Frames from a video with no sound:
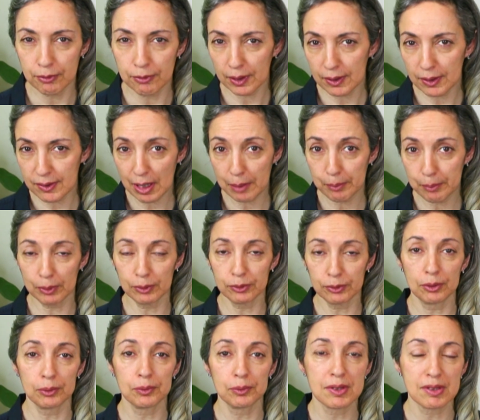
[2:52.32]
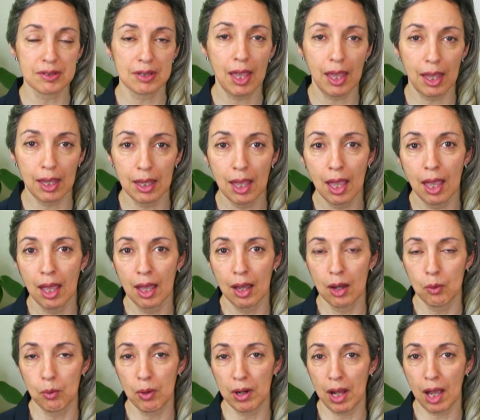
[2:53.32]
For example, don't say,
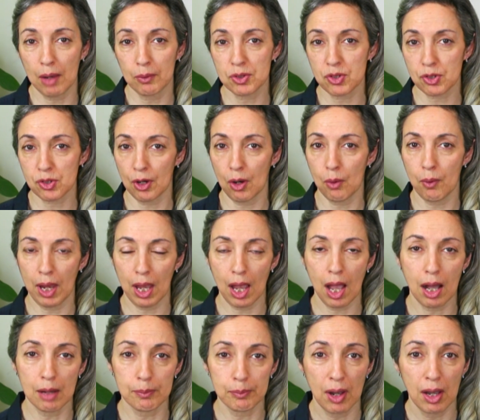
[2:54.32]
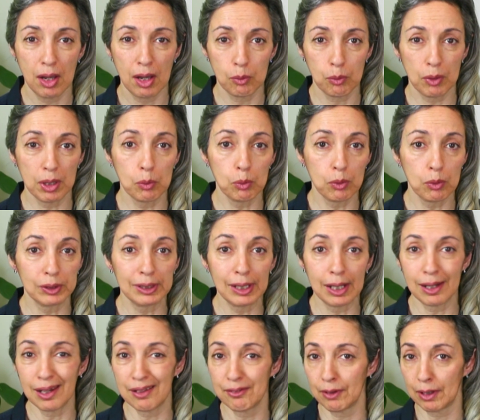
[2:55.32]
when I was growing up, we
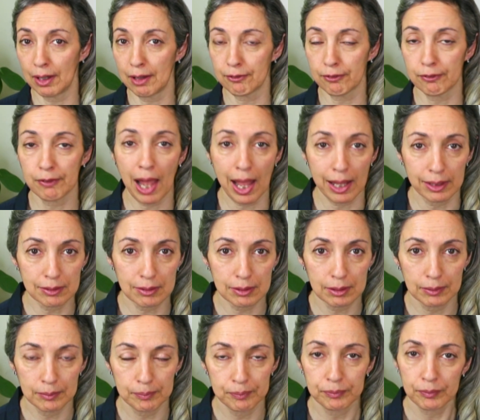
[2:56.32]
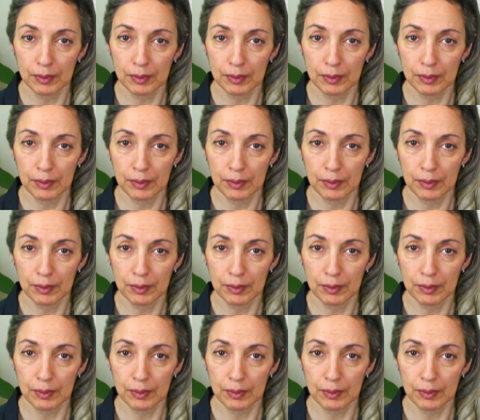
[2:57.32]
would live in a flat.